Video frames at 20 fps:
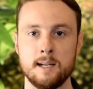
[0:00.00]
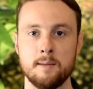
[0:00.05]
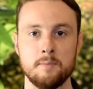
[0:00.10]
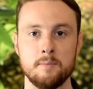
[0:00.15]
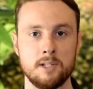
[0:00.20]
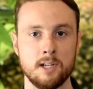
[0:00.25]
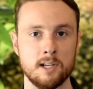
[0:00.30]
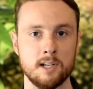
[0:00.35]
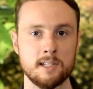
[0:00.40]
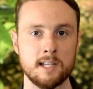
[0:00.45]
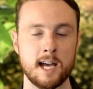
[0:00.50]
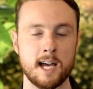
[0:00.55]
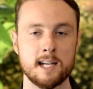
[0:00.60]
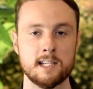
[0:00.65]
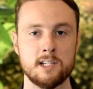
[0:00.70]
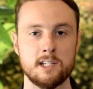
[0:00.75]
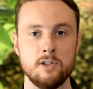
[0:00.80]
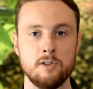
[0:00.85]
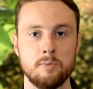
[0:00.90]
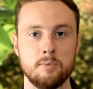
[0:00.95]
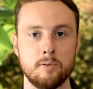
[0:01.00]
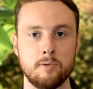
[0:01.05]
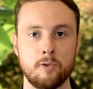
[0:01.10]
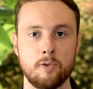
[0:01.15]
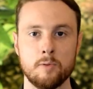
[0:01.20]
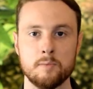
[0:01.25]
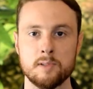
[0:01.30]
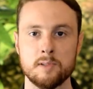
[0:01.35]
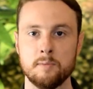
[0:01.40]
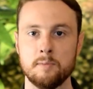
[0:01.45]
does ask you to perform
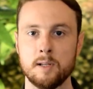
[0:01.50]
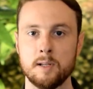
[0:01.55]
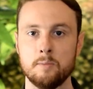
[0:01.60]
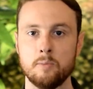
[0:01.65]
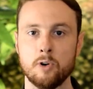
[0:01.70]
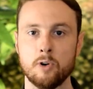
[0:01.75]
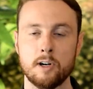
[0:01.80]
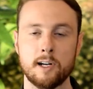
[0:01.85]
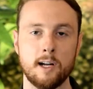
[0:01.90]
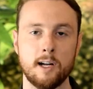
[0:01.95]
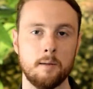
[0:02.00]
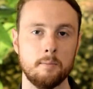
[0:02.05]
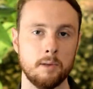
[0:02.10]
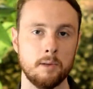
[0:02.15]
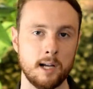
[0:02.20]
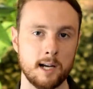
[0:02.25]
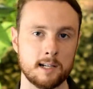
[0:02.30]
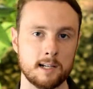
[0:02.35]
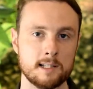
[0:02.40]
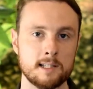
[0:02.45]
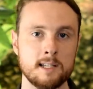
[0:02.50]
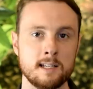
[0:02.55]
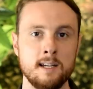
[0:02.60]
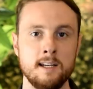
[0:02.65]
something more complex,